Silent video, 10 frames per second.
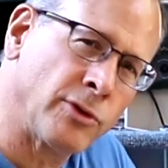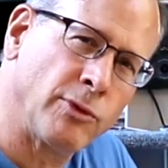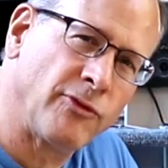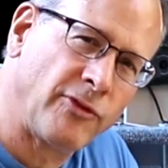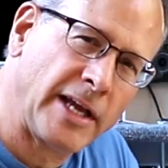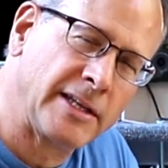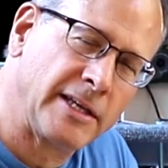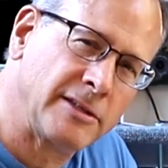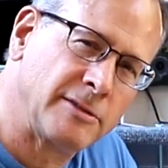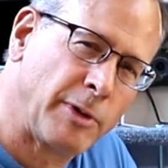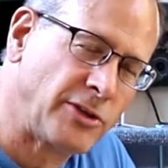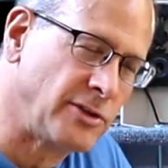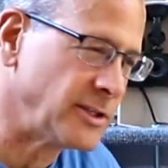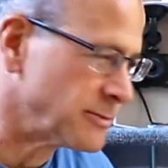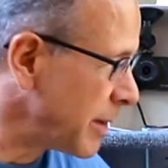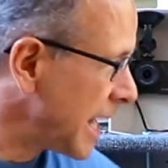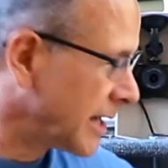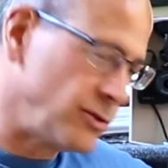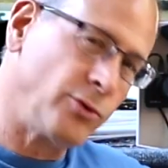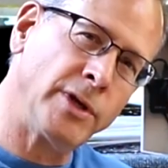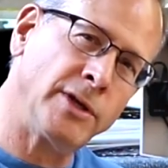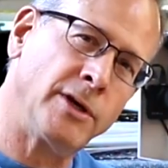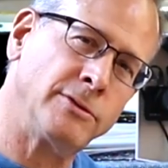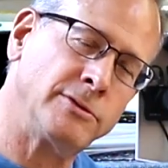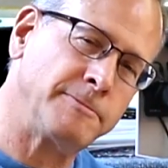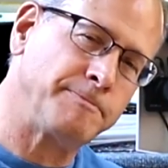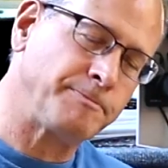the Reflectix, especially these back two windows,